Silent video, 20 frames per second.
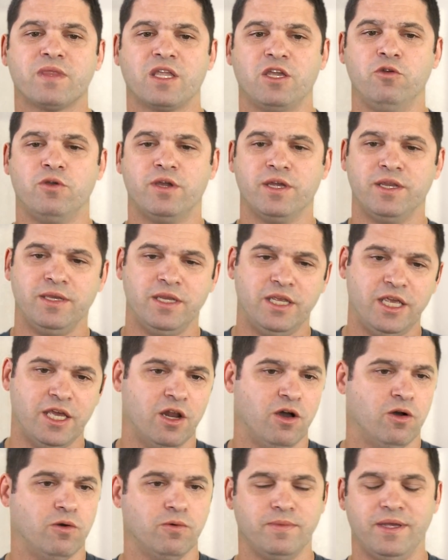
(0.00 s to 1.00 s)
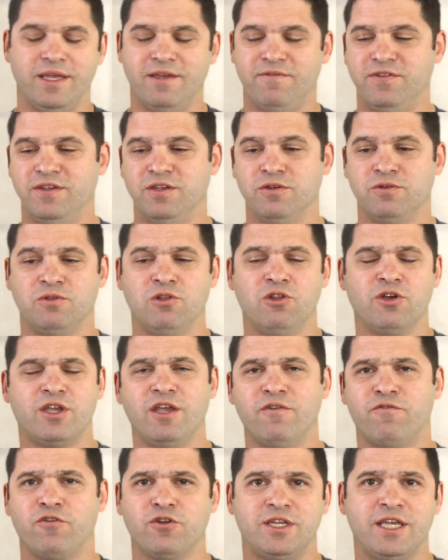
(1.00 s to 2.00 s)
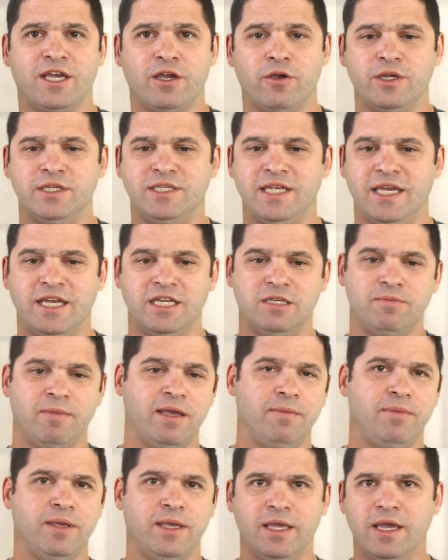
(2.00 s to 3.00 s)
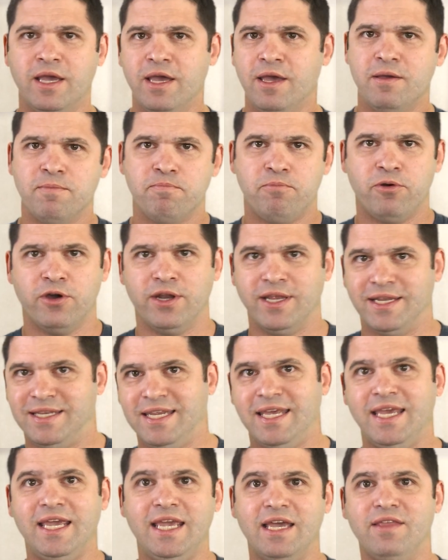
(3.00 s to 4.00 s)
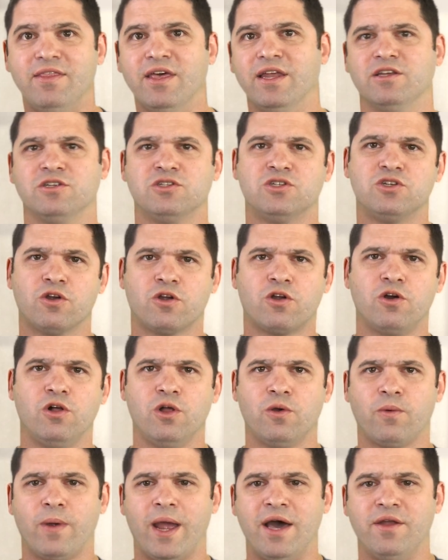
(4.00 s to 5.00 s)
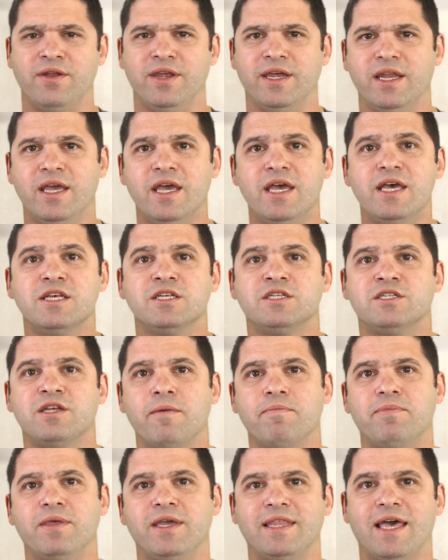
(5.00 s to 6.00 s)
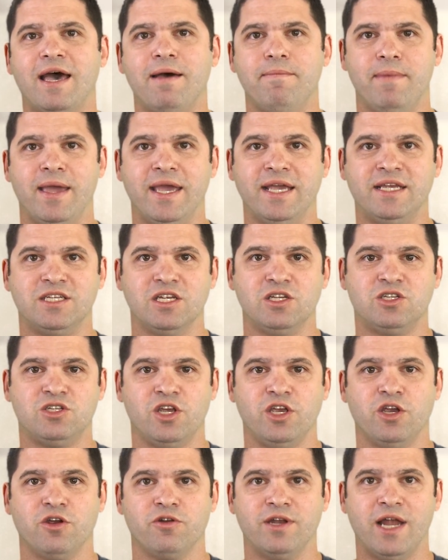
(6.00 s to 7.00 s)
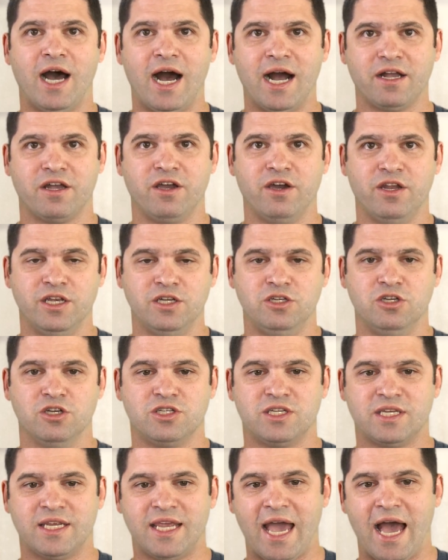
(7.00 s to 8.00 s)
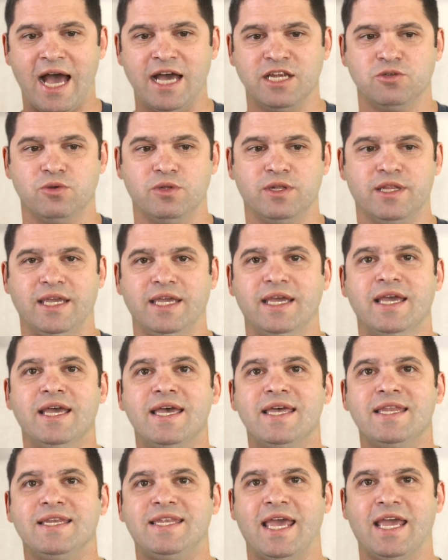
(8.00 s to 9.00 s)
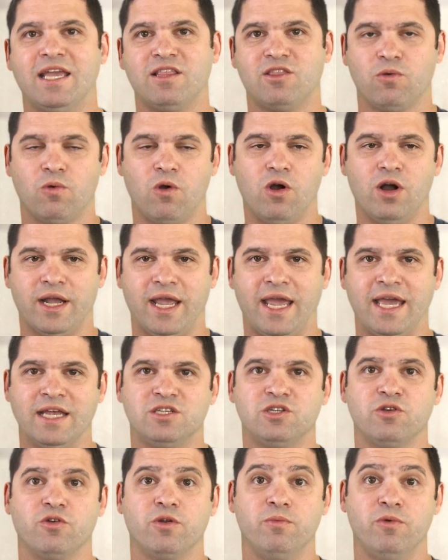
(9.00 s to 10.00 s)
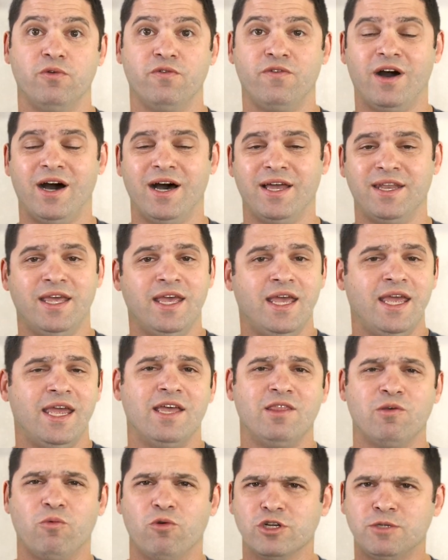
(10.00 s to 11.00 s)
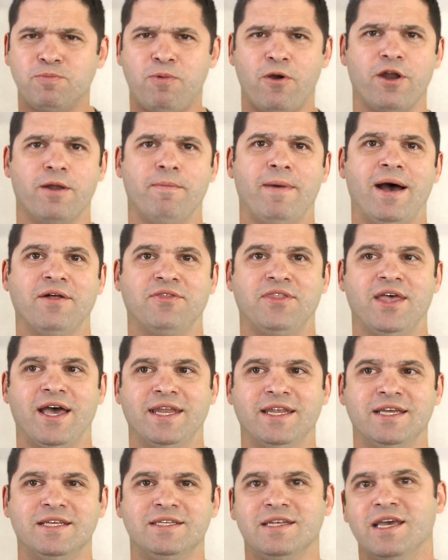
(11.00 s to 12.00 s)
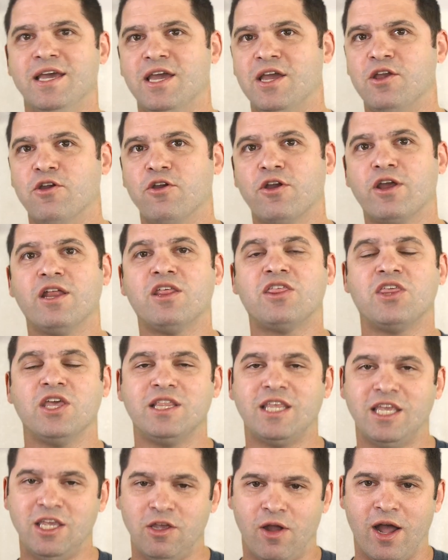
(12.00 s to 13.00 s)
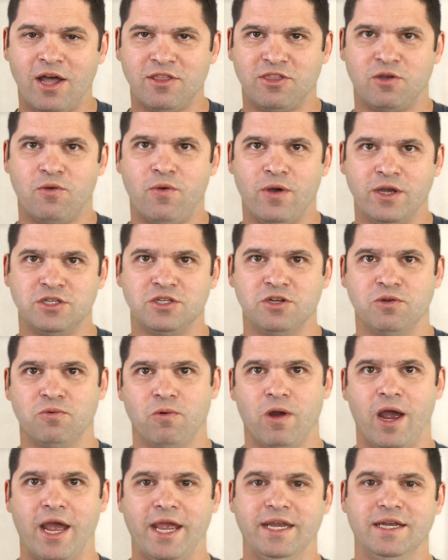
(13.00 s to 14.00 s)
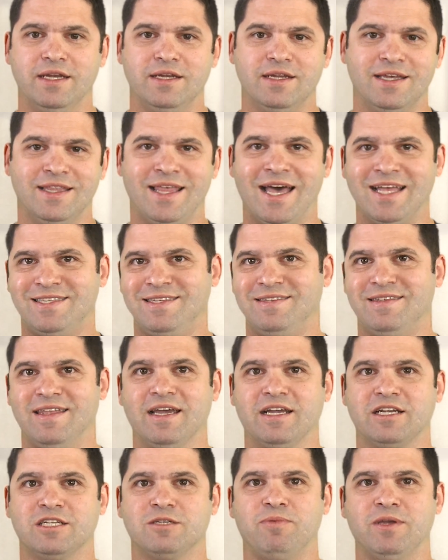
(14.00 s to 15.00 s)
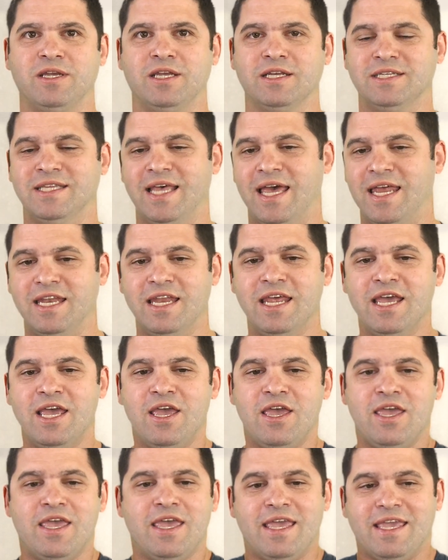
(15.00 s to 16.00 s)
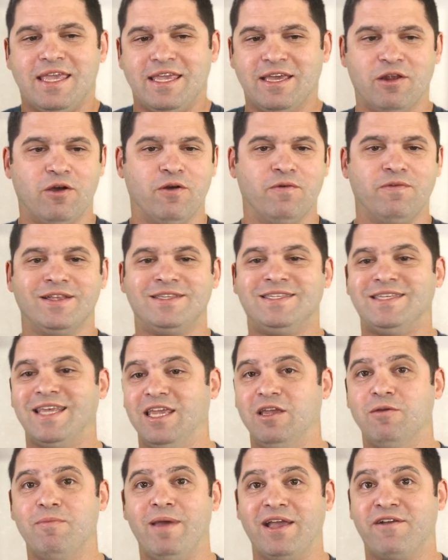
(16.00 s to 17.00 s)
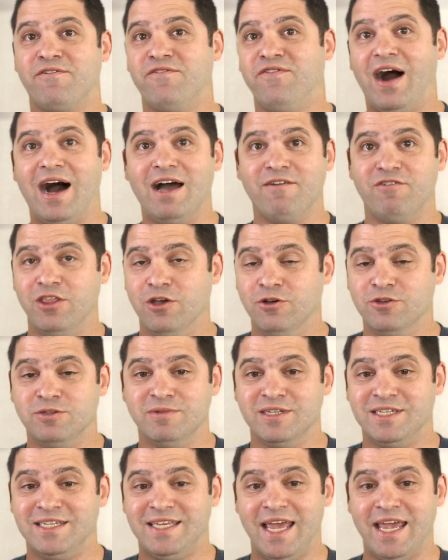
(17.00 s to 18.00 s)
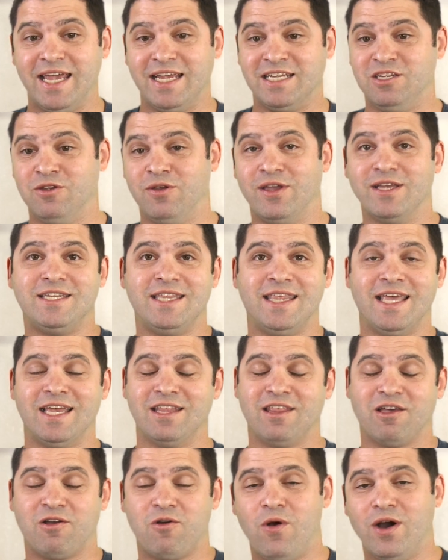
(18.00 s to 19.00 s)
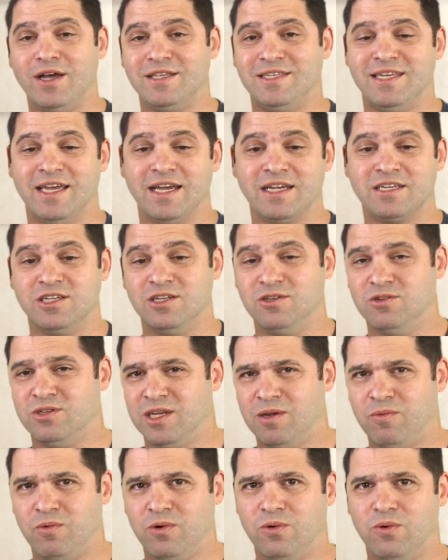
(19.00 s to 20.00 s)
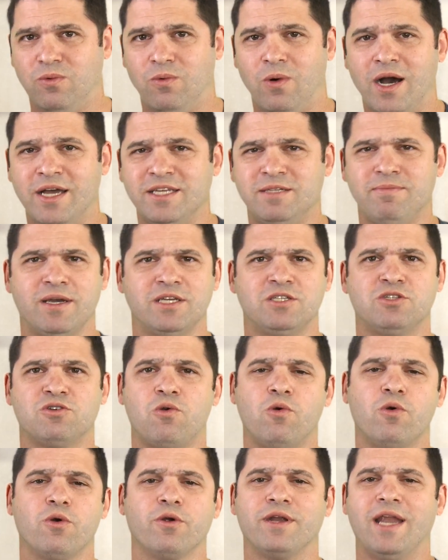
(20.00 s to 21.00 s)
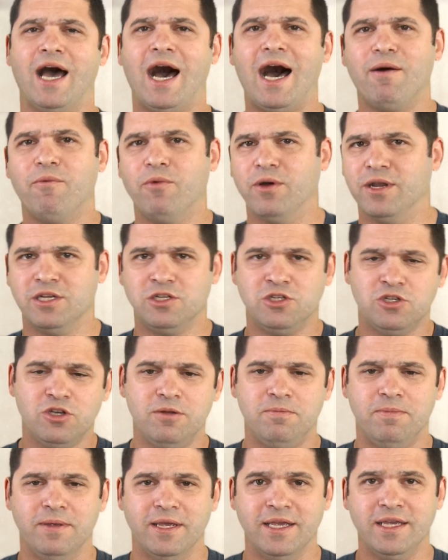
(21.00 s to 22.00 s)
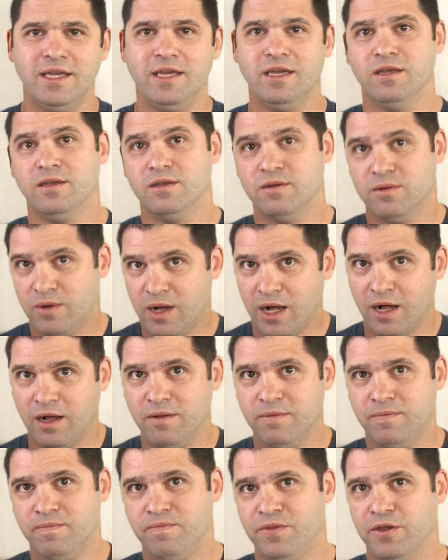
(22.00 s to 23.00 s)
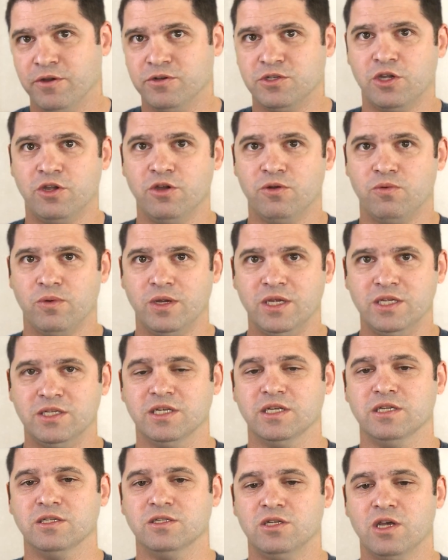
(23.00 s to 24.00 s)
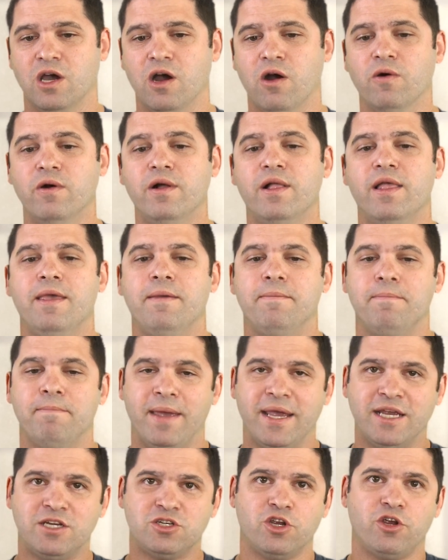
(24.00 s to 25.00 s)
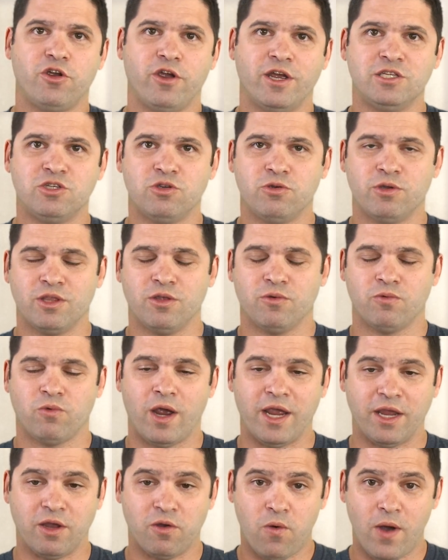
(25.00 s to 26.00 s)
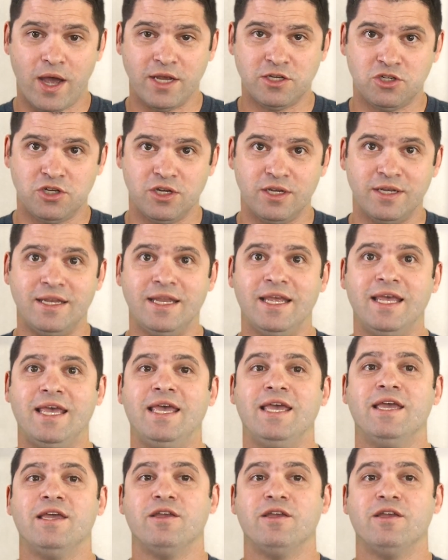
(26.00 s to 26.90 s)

You can, if you're looking for Terry's age, maybe put a T and then a circle around it, something that makes it so you're not going to just casually take the wrong answer and move on. And the worst part about that is you're going to think that you got the question right. And that stinks, because then, let's say you make 5 of those mistakes, you get to the end of the quant section, you say, well, why is my score not what it should be? Well, there's a good reason. So make sure you're answering the right question.